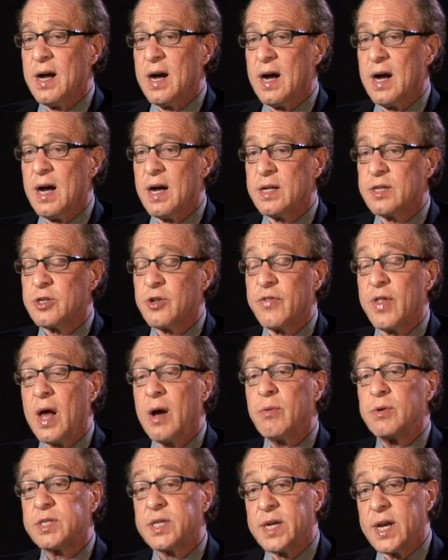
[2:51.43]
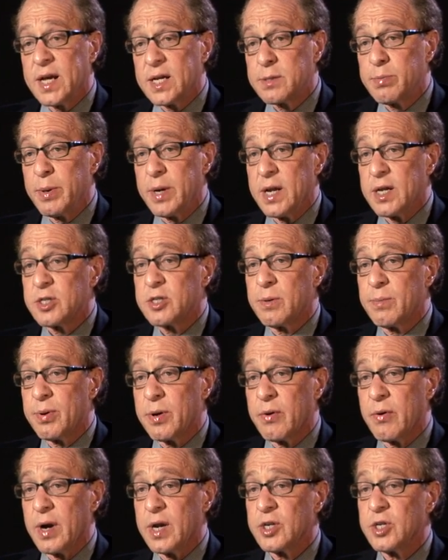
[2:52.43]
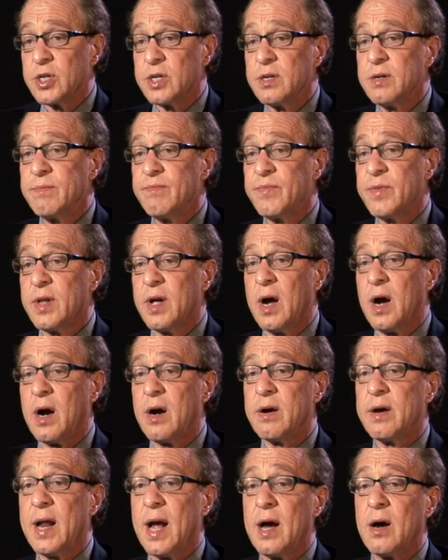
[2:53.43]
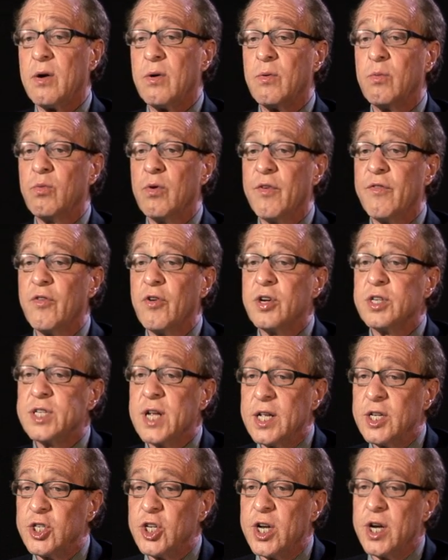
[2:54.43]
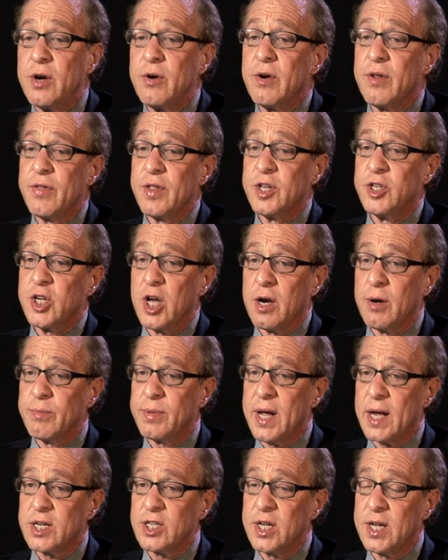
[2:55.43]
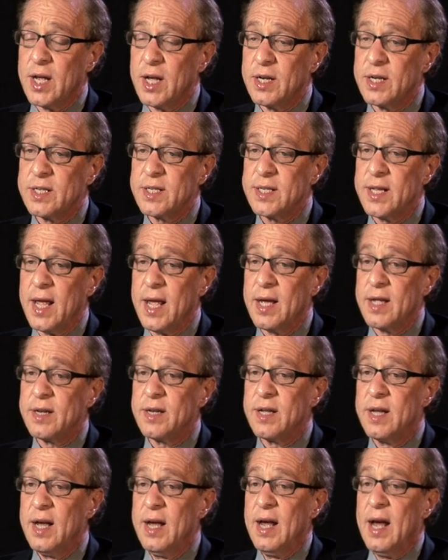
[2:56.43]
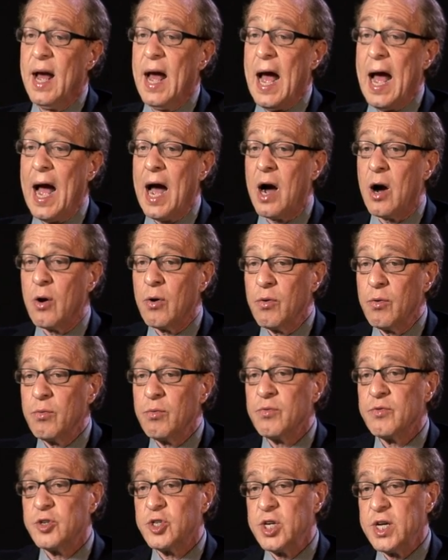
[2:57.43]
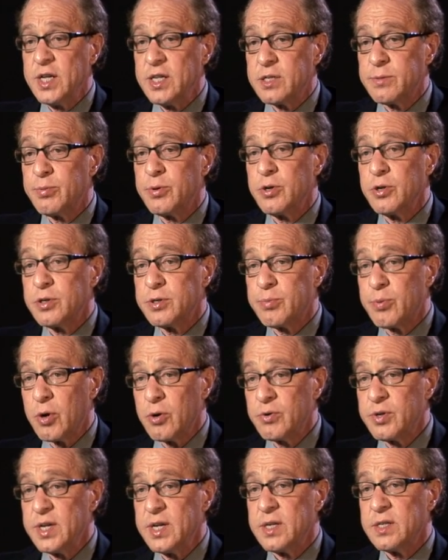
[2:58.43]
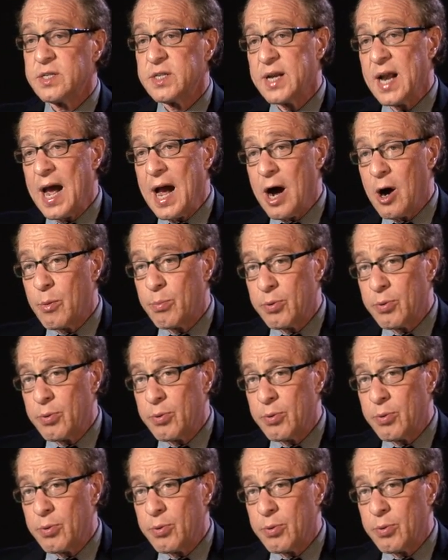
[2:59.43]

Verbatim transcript: Uh, so that was an exponential progression. Are now reverse engineering the genome to actually understand how genes produce proteins and how